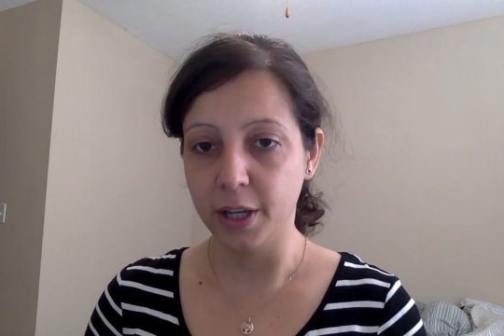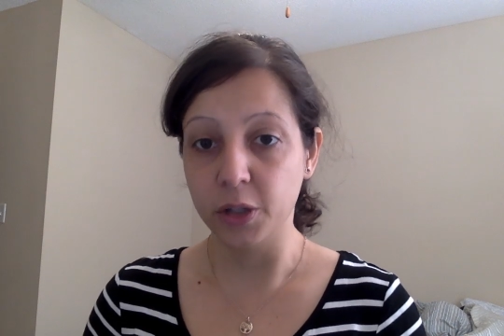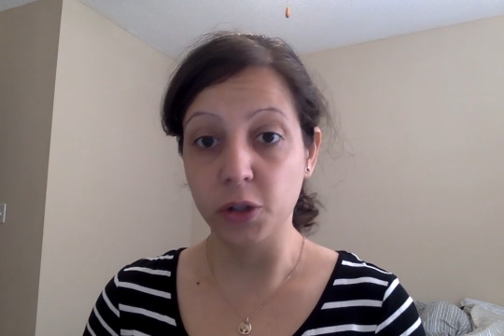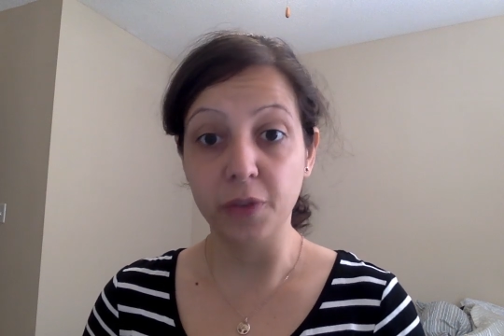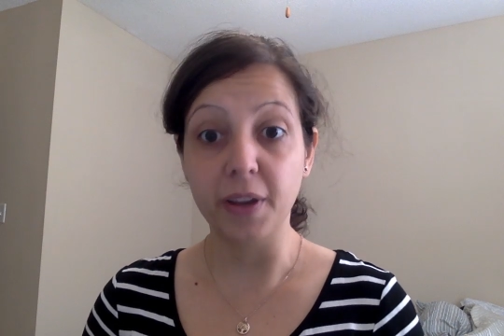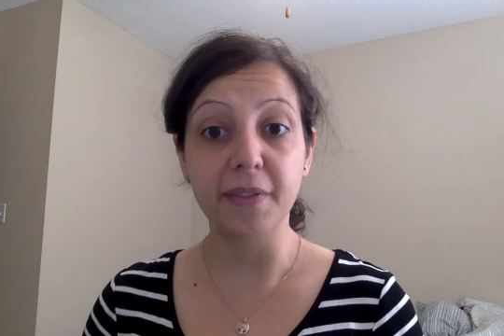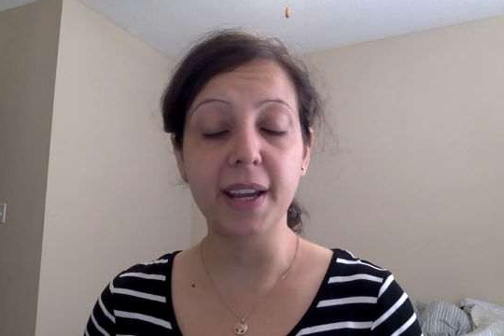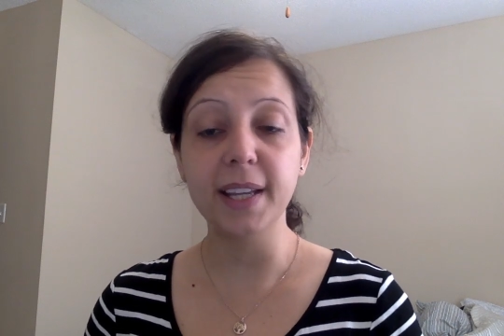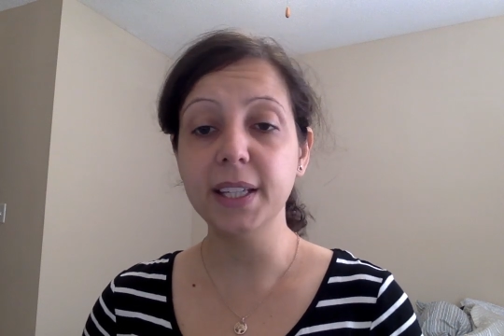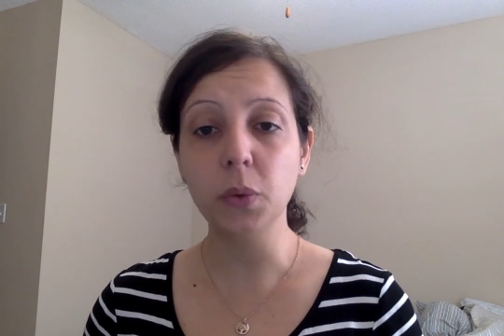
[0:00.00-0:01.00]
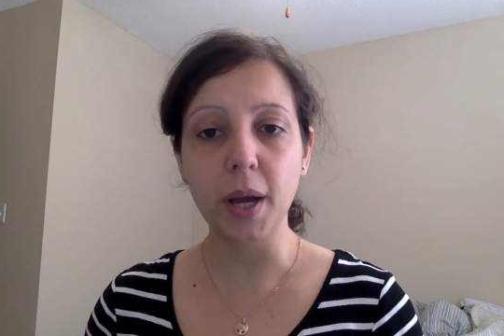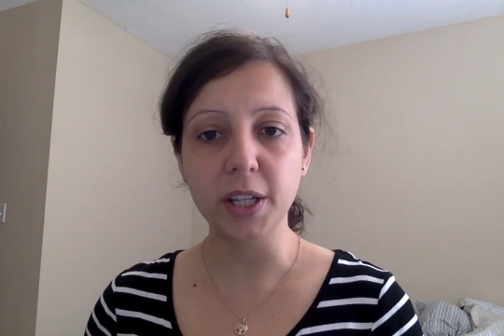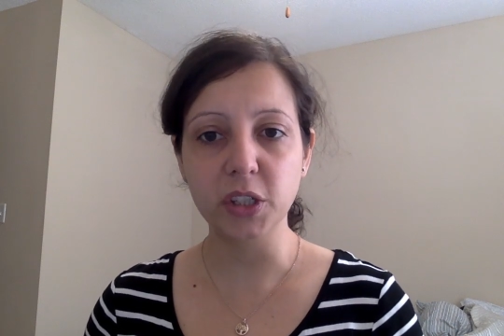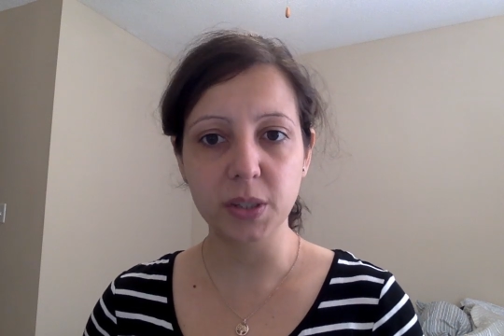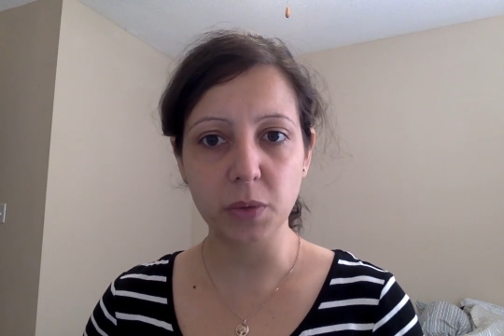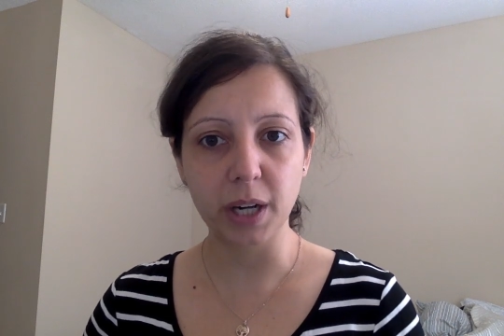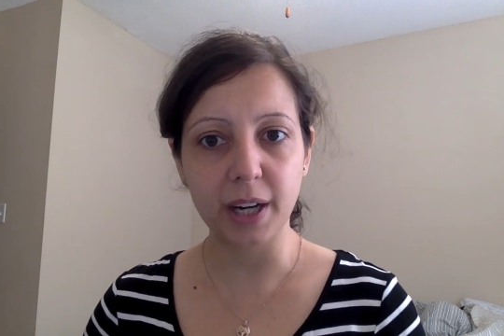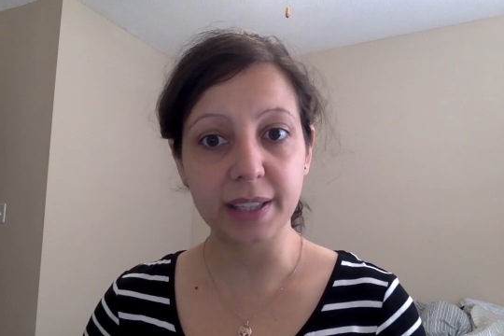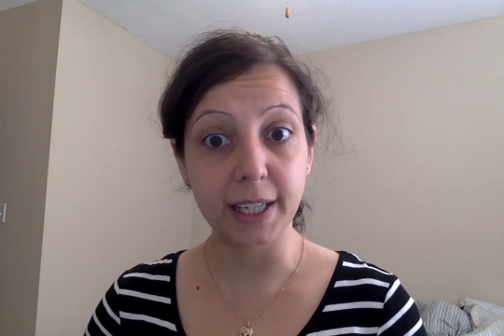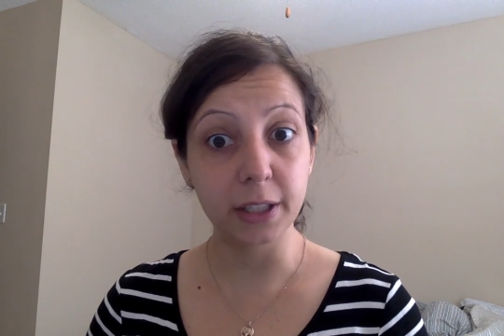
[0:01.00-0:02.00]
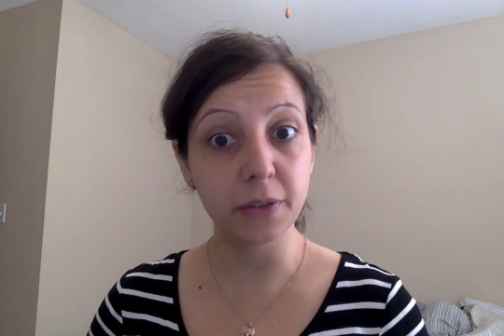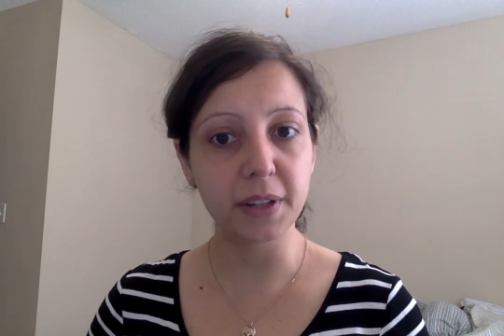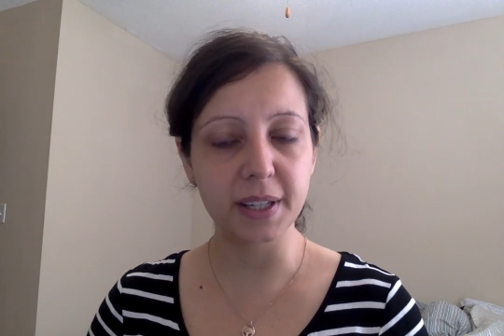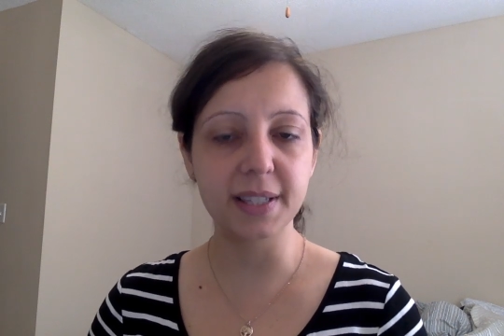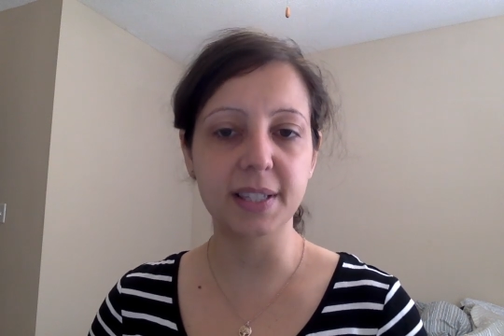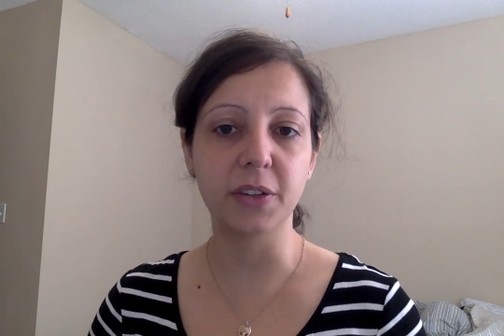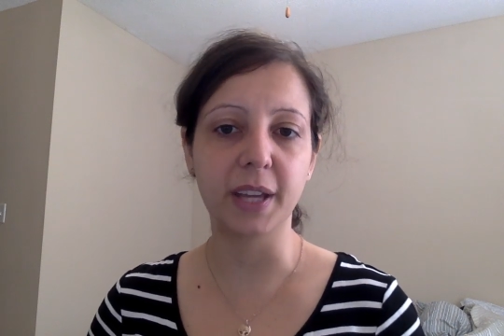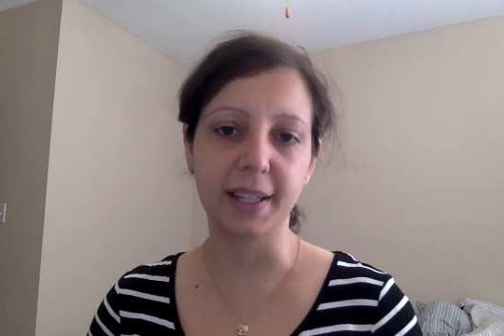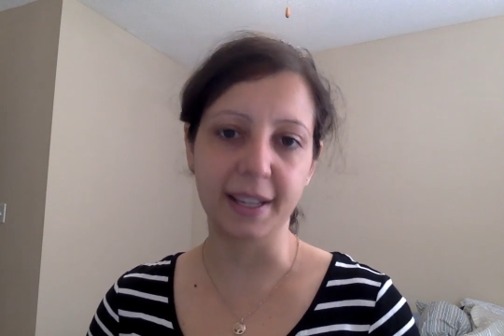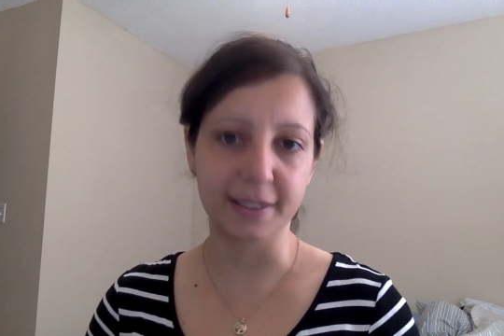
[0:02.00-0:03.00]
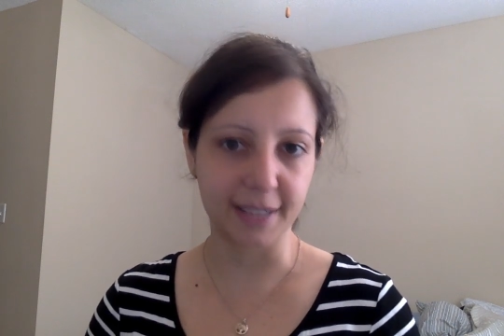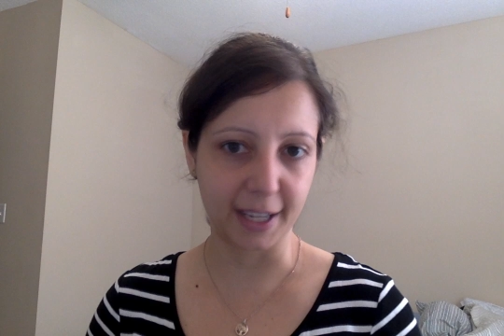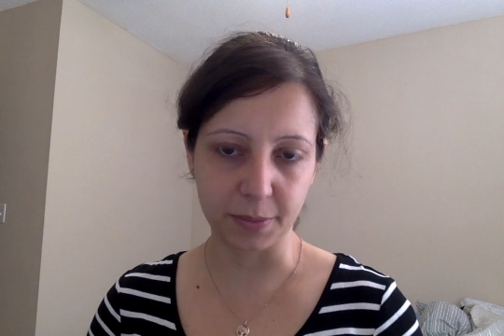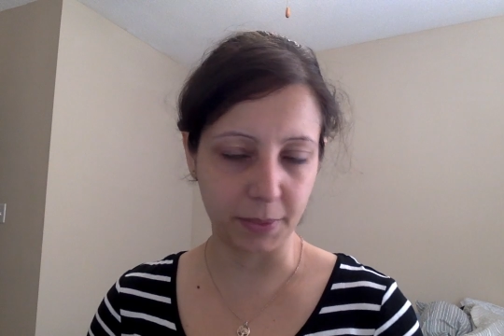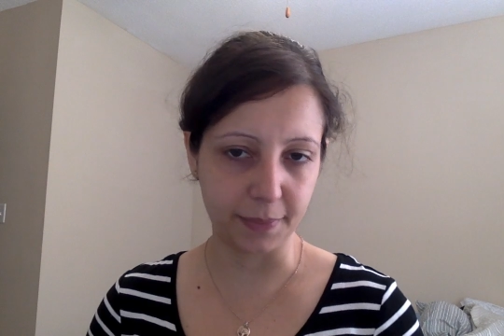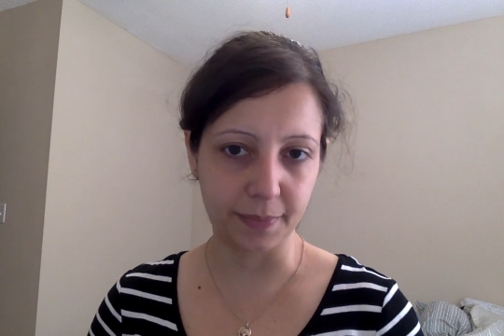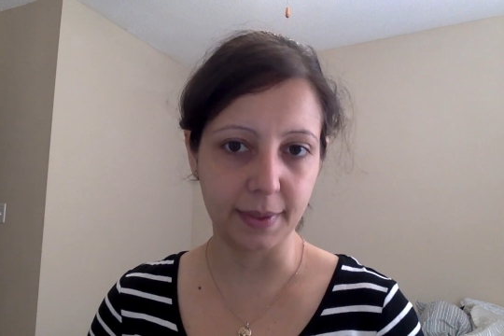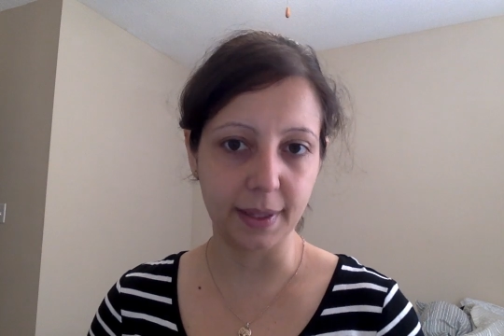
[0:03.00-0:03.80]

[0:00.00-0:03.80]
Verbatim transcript: So if you have any questions regarding any of these, you can contact me.